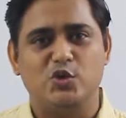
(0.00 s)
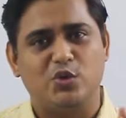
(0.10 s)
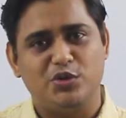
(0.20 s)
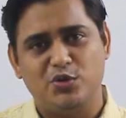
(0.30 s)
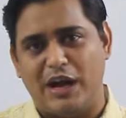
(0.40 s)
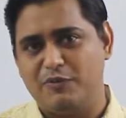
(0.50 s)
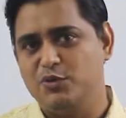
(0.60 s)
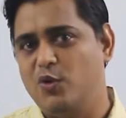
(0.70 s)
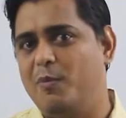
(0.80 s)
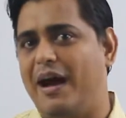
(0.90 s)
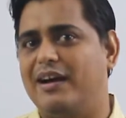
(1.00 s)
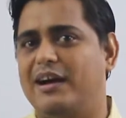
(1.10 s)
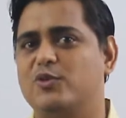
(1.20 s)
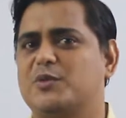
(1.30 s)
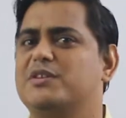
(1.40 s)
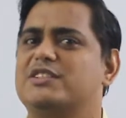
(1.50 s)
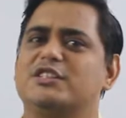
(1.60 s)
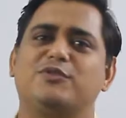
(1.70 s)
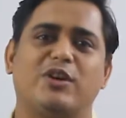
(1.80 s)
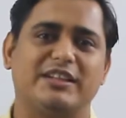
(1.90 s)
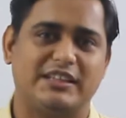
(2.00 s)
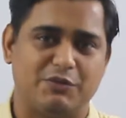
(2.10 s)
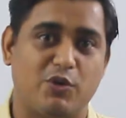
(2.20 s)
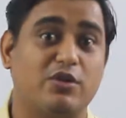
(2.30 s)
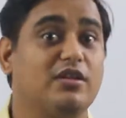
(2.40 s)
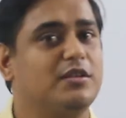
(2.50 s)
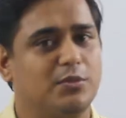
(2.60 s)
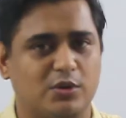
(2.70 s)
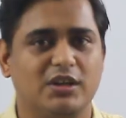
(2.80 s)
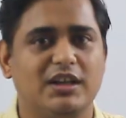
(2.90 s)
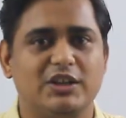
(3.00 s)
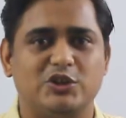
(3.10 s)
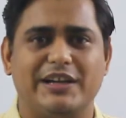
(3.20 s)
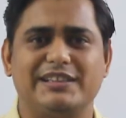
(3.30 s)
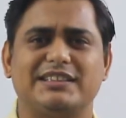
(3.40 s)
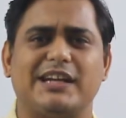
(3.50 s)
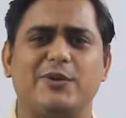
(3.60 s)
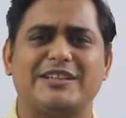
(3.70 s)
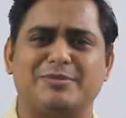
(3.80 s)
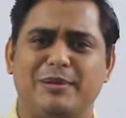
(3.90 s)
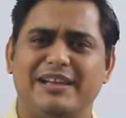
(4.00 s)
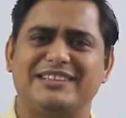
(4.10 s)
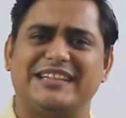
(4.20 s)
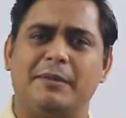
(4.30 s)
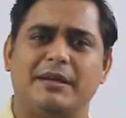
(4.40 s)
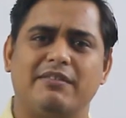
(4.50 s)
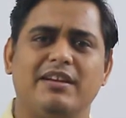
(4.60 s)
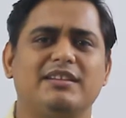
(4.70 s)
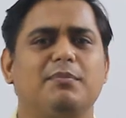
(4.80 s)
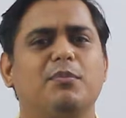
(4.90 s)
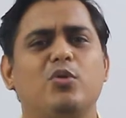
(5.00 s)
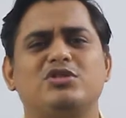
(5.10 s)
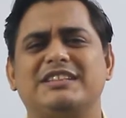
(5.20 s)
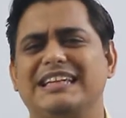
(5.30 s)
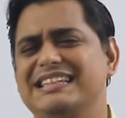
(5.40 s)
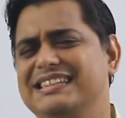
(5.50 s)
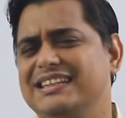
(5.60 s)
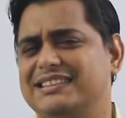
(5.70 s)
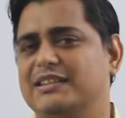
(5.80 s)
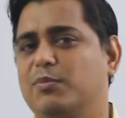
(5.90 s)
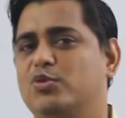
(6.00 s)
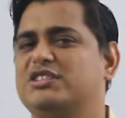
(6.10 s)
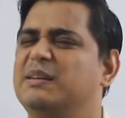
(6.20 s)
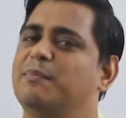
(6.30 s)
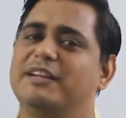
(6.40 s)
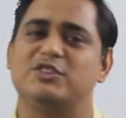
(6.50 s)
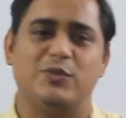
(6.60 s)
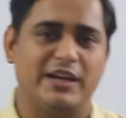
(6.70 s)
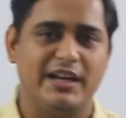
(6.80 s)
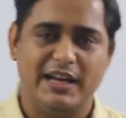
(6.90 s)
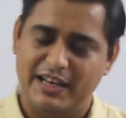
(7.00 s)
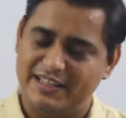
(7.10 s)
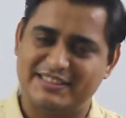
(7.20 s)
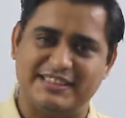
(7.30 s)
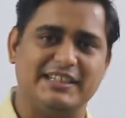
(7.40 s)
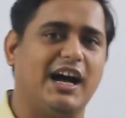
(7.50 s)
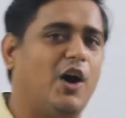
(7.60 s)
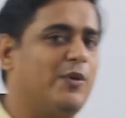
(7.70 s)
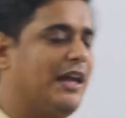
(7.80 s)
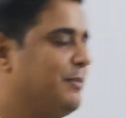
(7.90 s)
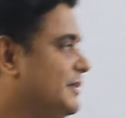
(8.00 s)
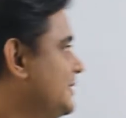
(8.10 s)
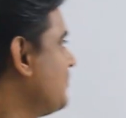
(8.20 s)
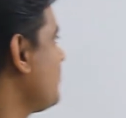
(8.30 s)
You have to go back and do some research for that if you want to learn more. So I'll just try to explain this time travel in the most easiest and the most simplest way. Let us see how it happens.